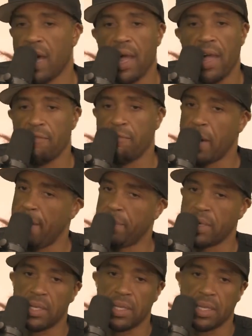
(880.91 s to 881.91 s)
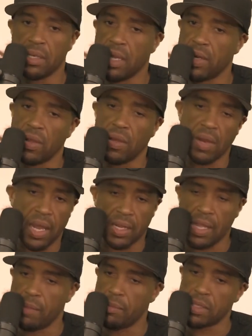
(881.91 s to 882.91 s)
I have my opinion. I know a lot of
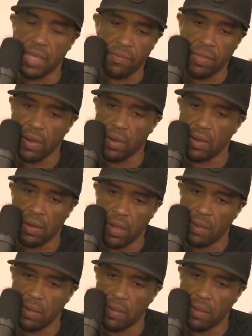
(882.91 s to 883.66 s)
comics have their